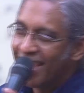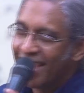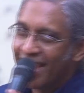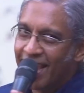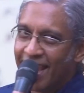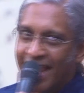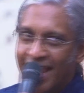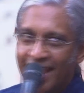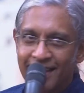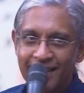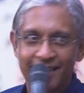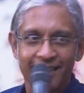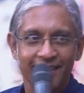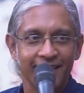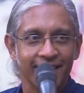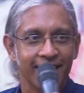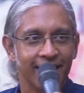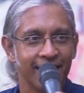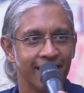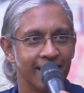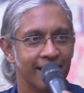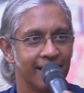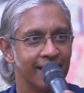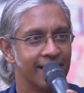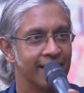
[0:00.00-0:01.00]
and
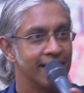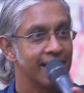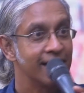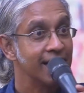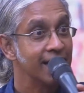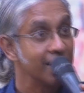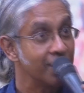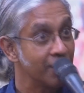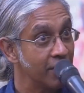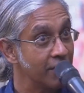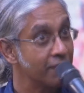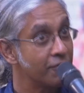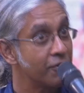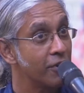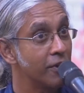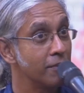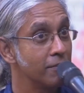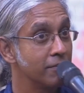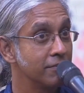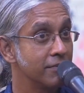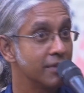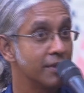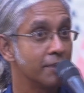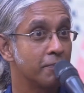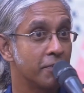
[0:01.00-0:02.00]
uh, even from
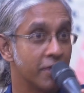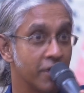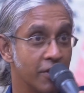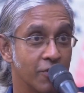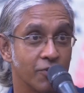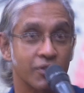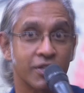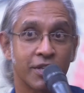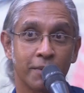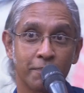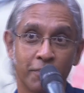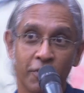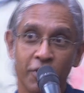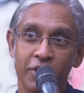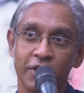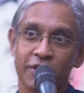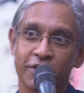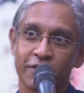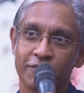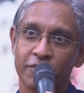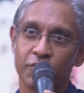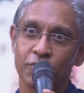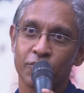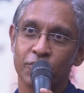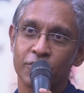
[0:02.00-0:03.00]
a producer point
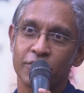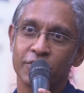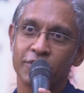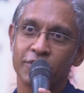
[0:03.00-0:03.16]
of view.